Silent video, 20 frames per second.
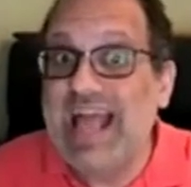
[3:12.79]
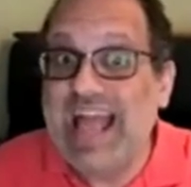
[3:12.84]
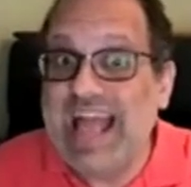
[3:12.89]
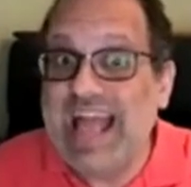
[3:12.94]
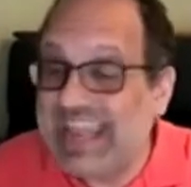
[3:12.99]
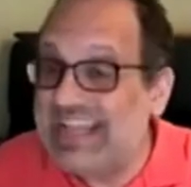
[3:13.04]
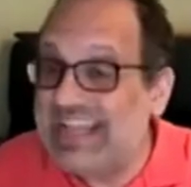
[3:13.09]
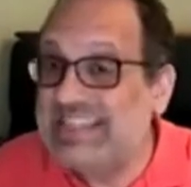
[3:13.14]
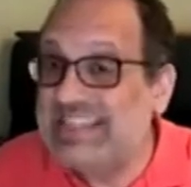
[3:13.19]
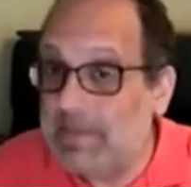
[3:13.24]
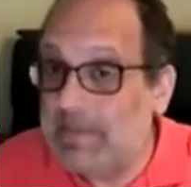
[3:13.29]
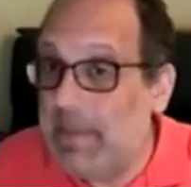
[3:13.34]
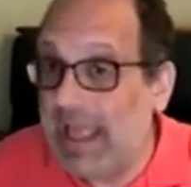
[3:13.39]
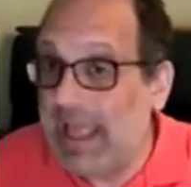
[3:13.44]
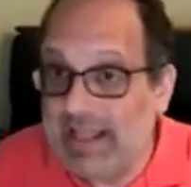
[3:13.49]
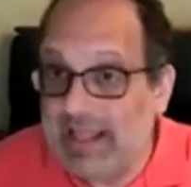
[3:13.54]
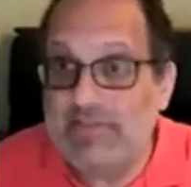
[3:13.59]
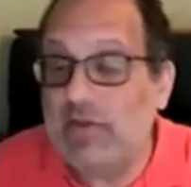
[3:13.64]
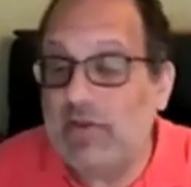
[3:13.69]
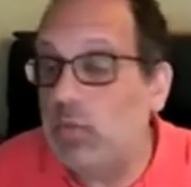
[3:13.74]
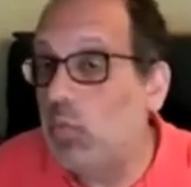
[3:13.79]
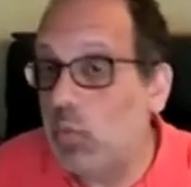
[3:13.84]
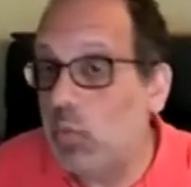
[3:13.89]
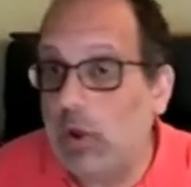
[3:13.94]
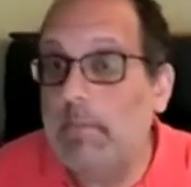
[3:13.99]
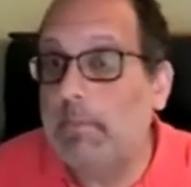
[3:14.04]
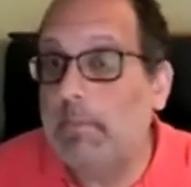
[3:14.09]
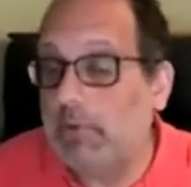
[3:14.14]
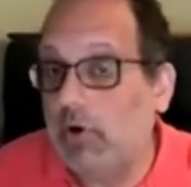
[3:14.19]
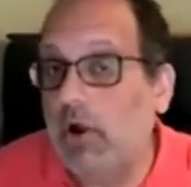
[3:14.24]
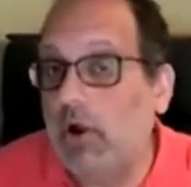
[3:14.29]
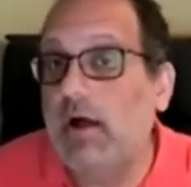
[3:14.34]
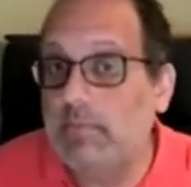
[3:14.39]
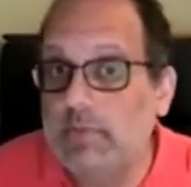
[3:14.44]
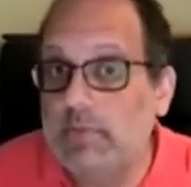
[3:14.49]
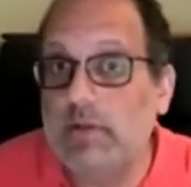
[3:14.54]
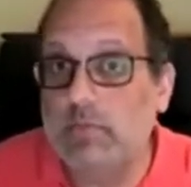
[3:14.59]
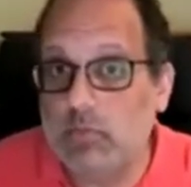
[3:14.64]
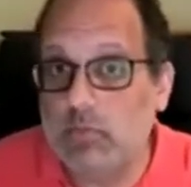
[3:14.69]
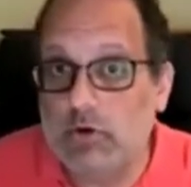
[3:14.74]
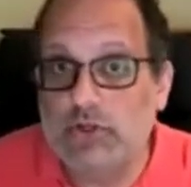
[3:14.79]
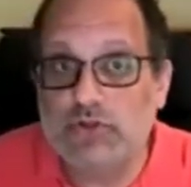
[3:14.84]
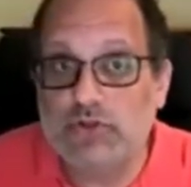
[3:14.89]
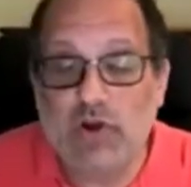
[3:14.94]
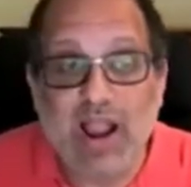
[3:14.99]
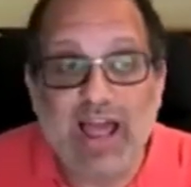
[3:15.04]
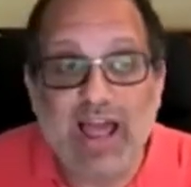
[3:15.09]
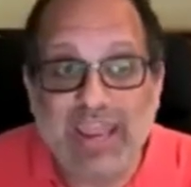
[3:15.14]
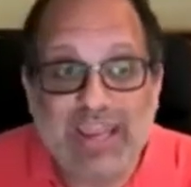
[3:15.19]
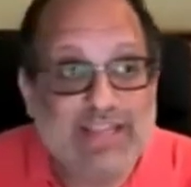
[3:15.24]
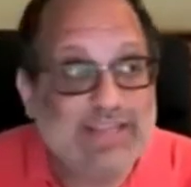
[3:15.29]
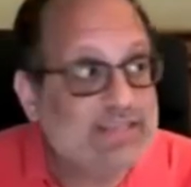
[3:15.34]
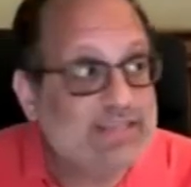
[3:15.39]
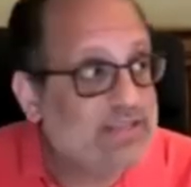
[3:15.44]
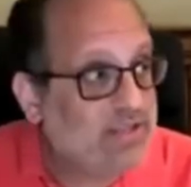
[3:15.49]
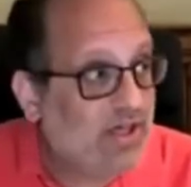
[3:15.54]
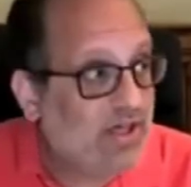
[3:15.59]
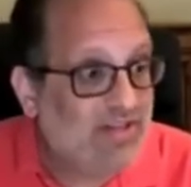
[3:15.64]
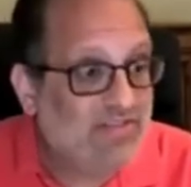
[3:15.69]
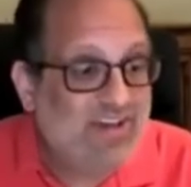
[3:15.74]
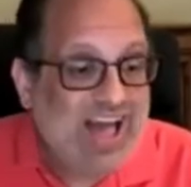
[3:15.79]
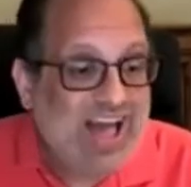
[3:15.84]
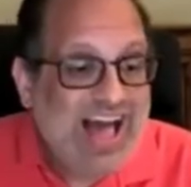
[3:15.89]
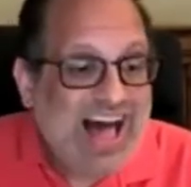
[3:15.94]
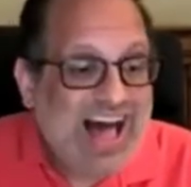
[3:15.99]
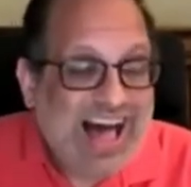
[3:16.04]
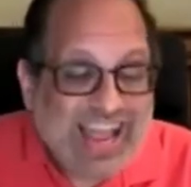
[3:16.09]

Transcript: And it depends on what problem we're trying to solve.